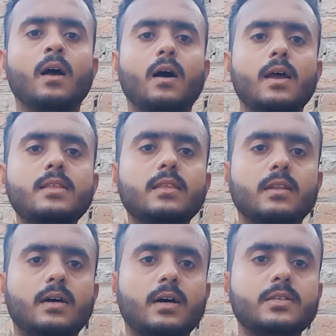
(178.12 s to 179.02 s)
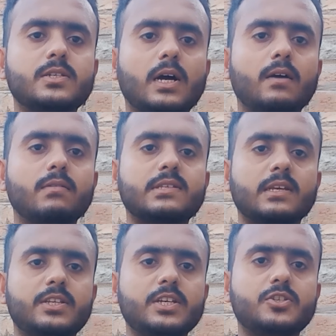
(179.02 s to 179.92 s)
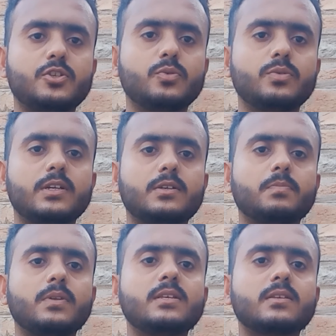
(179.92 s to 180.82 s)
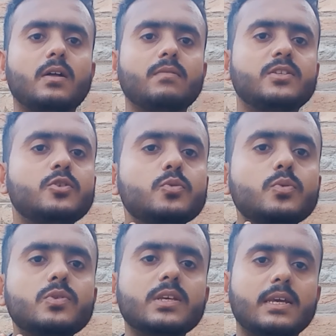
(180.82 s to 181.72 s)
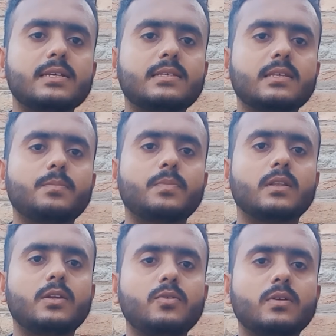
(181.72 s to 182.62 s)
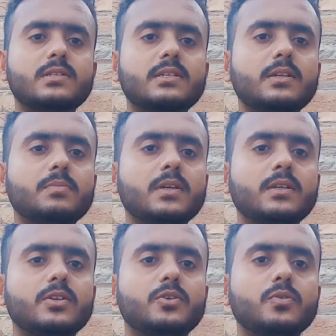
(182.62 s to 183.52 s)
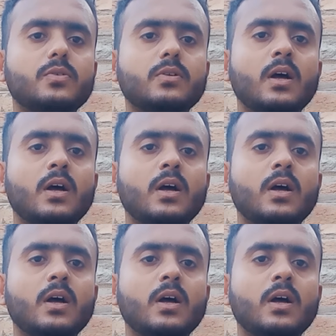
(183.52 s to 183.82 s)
In the last, I will suggest you that please always use the example in your statement, in your